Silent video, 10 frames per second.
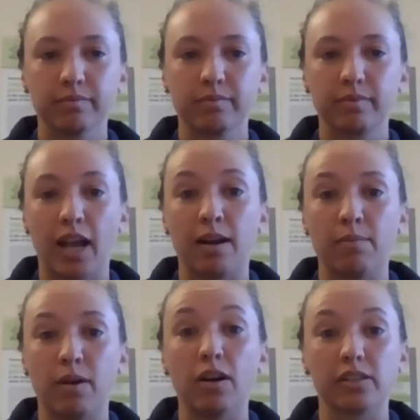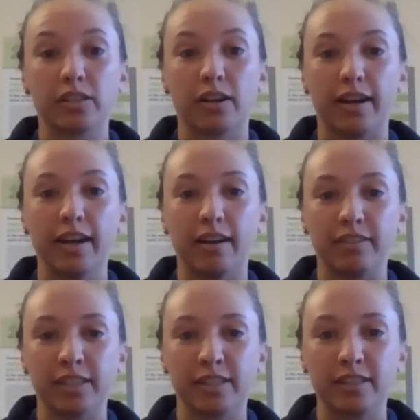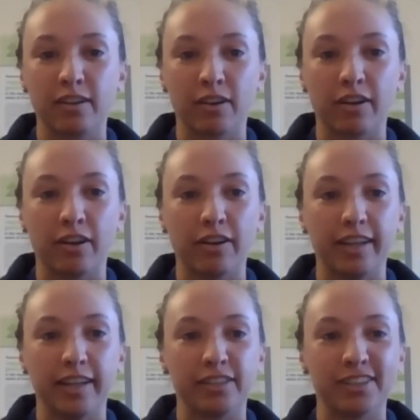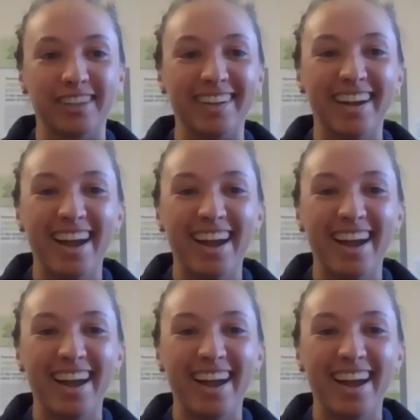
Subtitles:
Oh, sorry, I've just got a note here too.